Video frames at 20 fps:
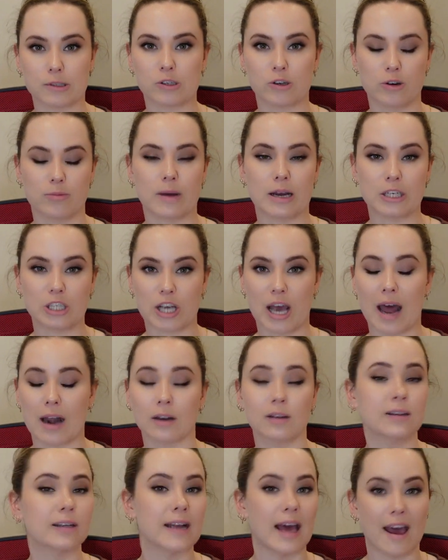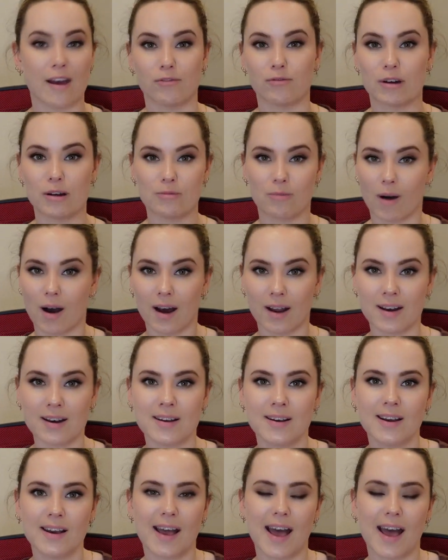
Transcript: through my channel and everyone,